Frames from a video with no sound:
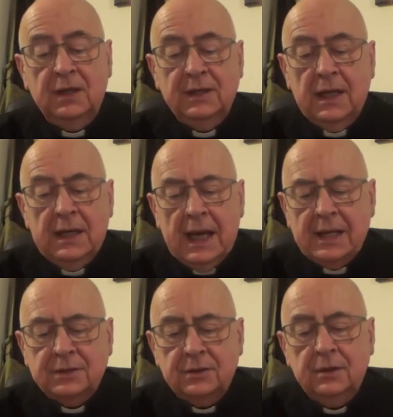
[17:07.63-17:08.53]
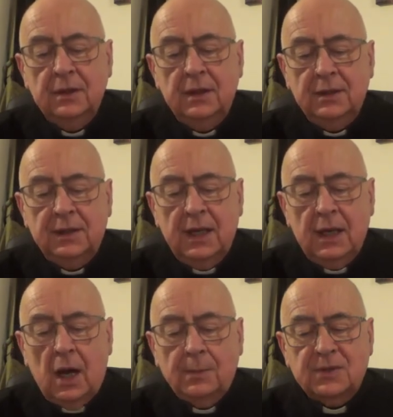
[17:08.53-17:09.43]
in the latter,
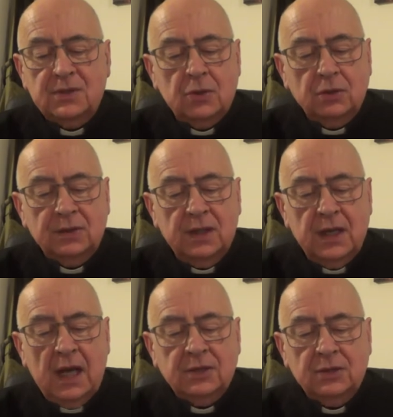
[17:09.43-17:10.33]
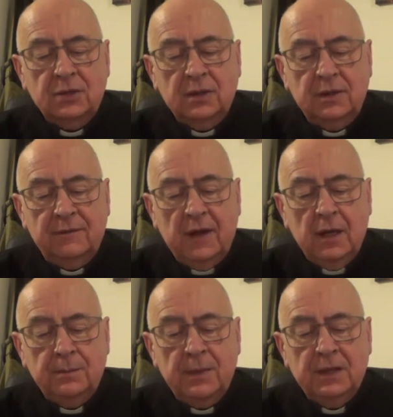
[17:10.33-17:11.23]
they obstruct the natural
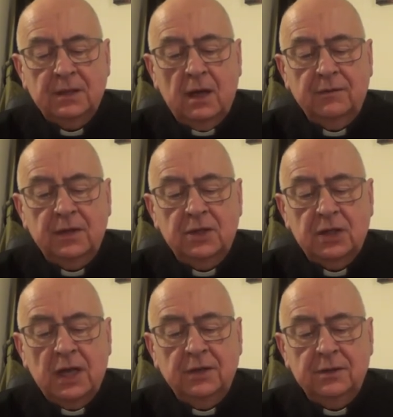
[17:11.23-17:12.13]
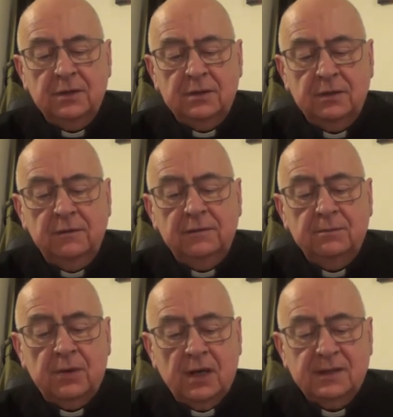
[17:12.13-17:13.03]
development of the
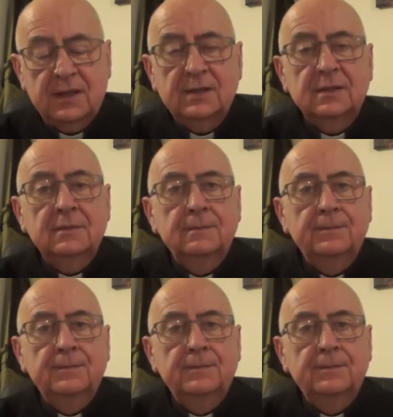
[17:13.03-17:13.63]
generative process.